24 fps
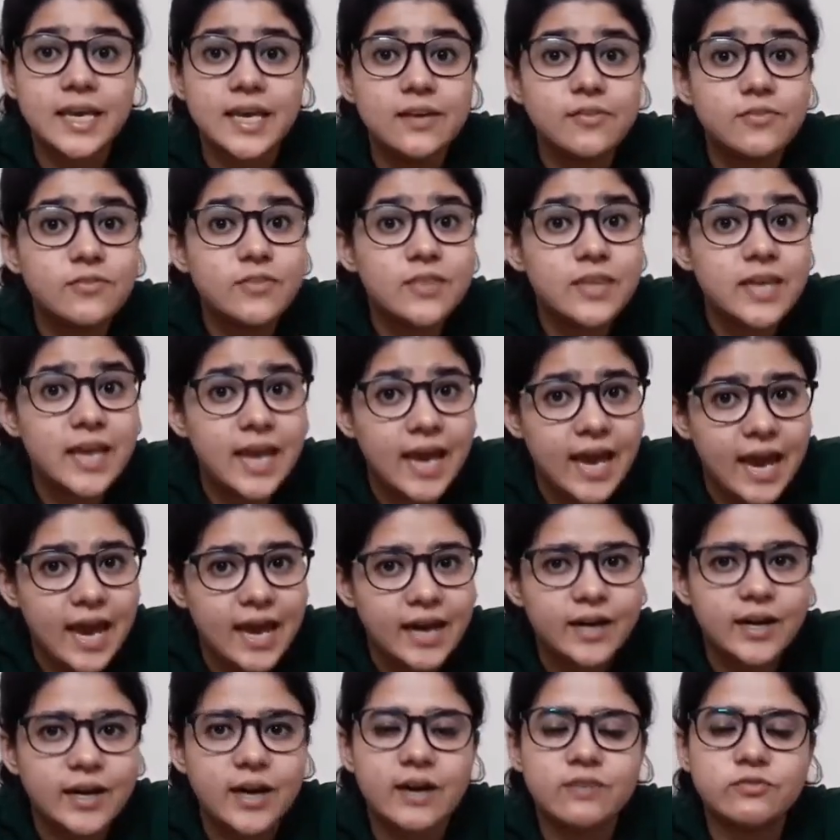If the
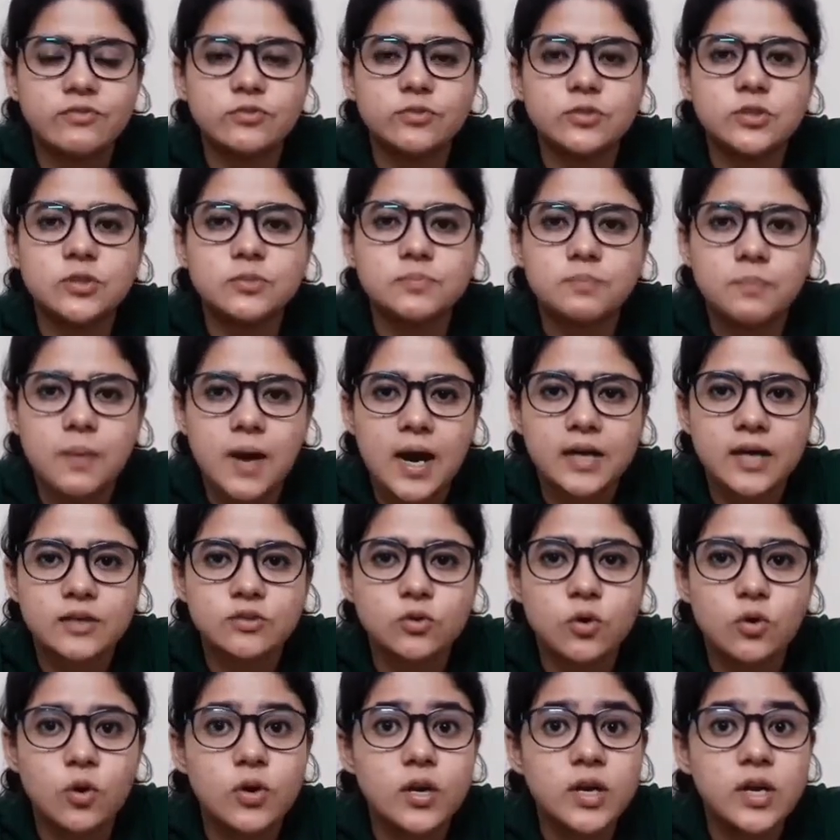aircraft was
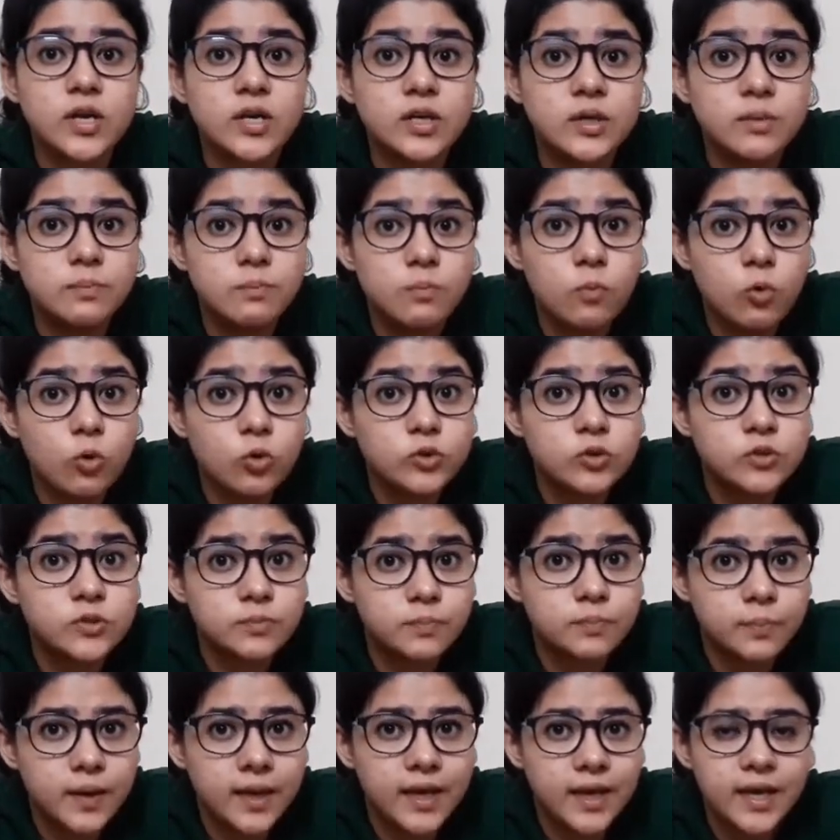parked on a
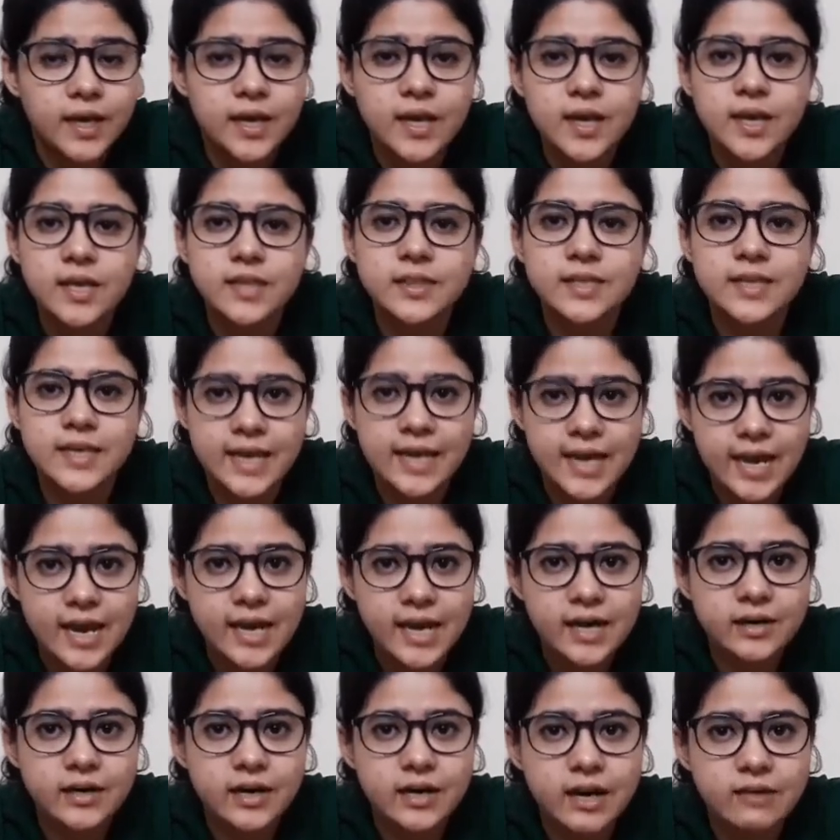remote bay, the
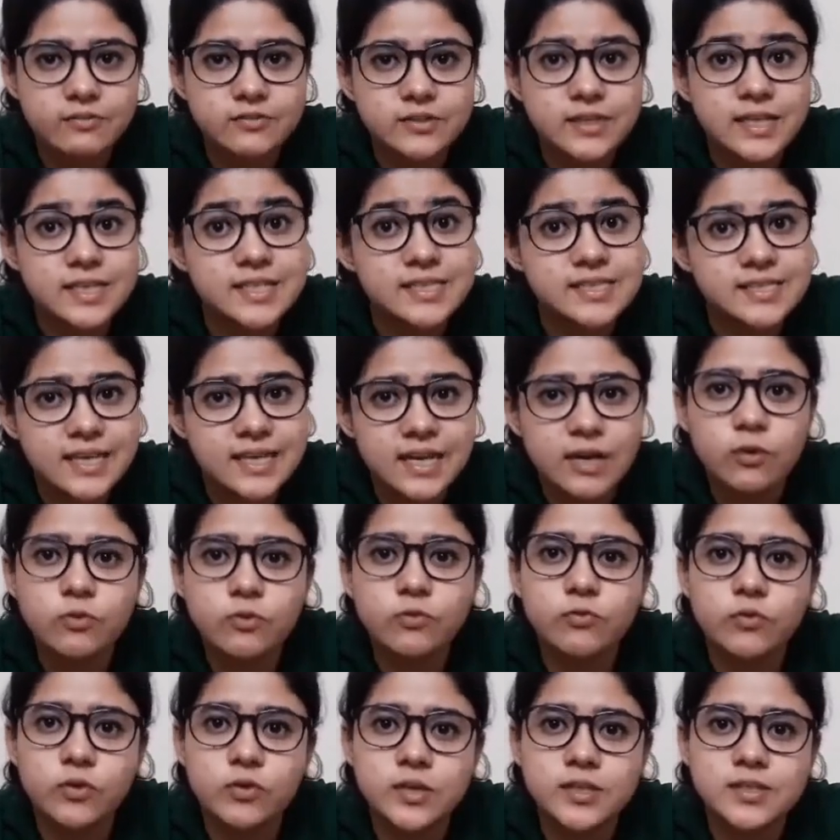aircraft can set
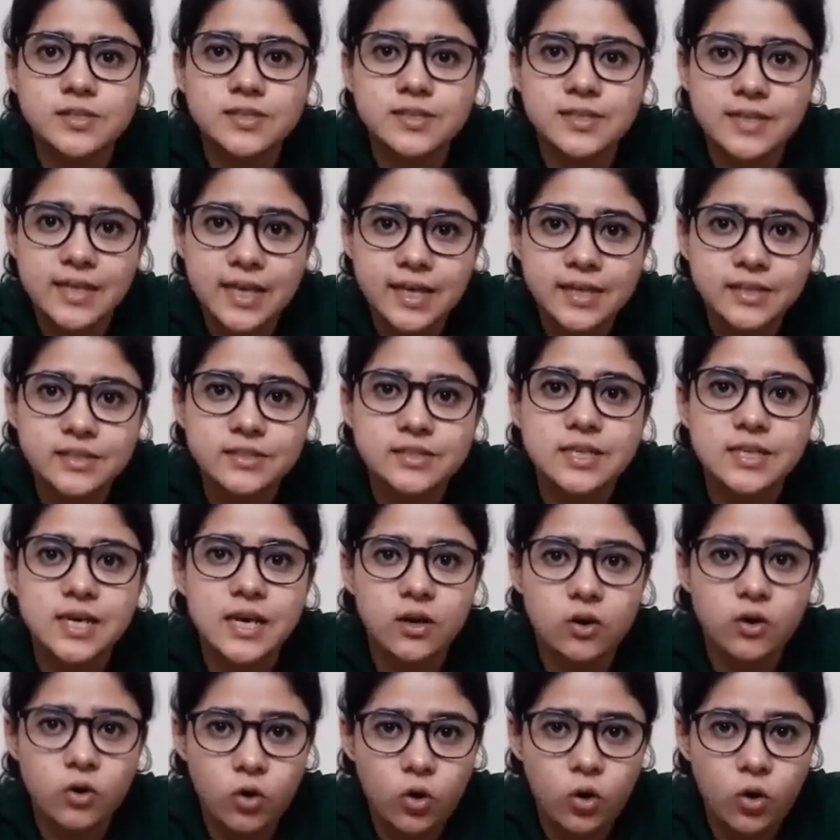out for its next
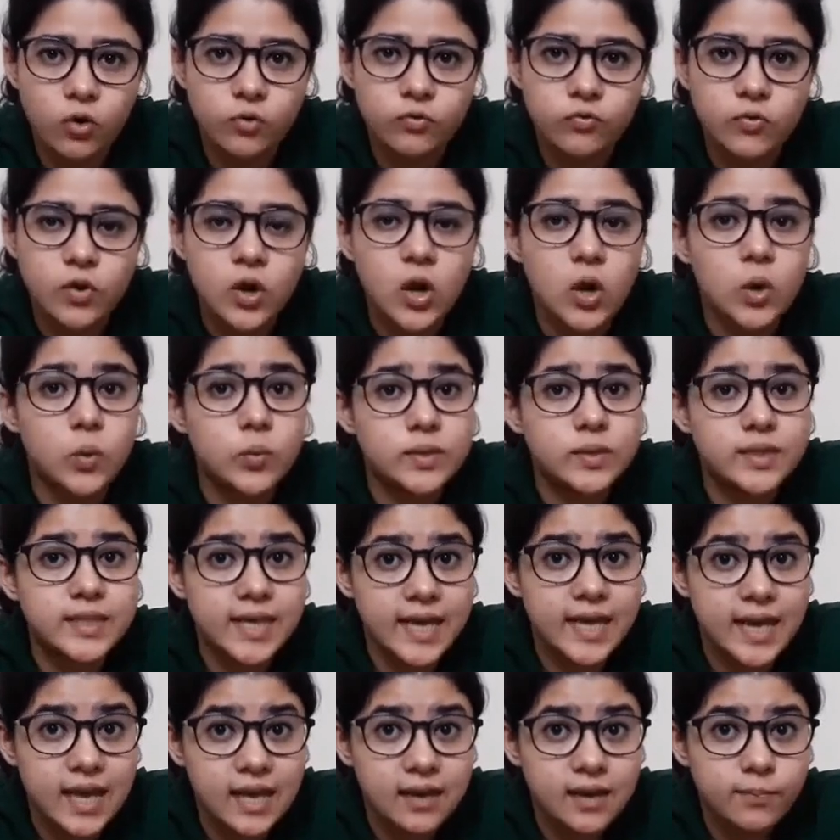takeoff with the
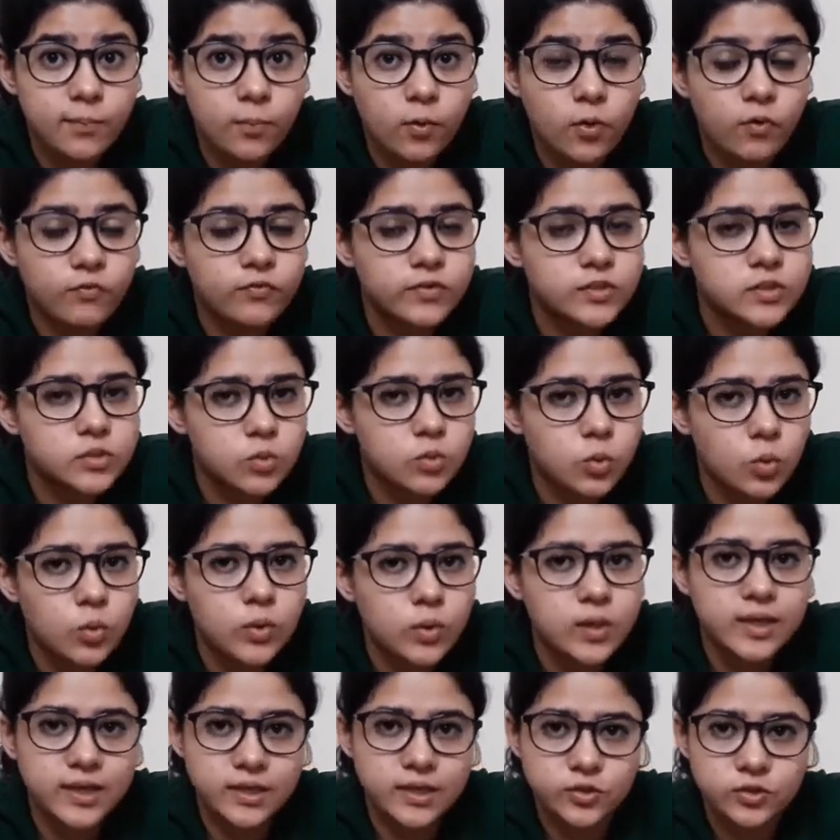help of its
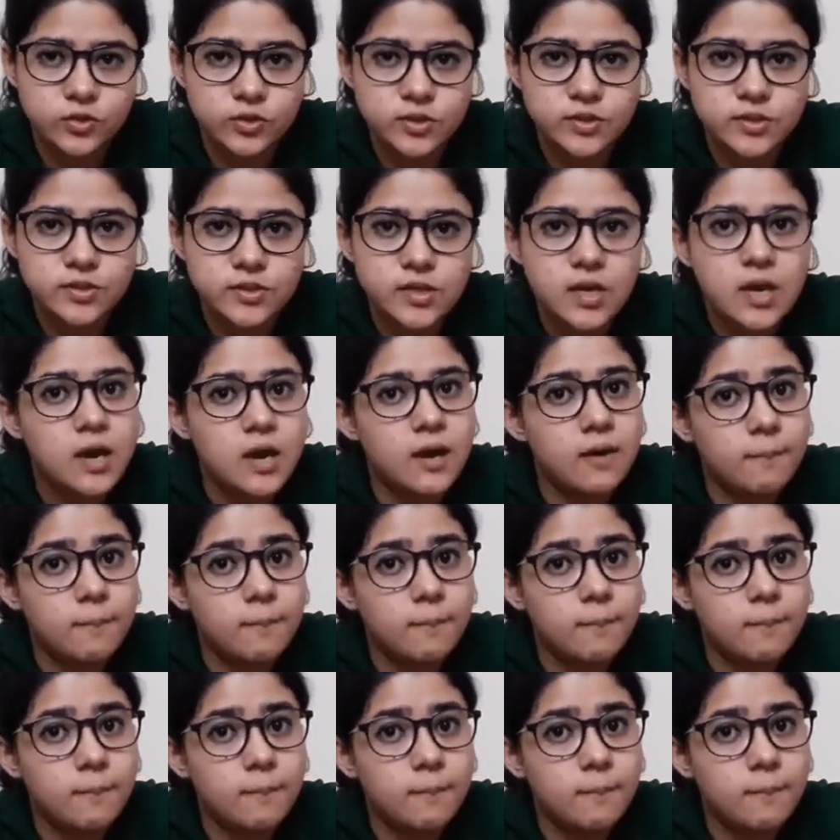own engines.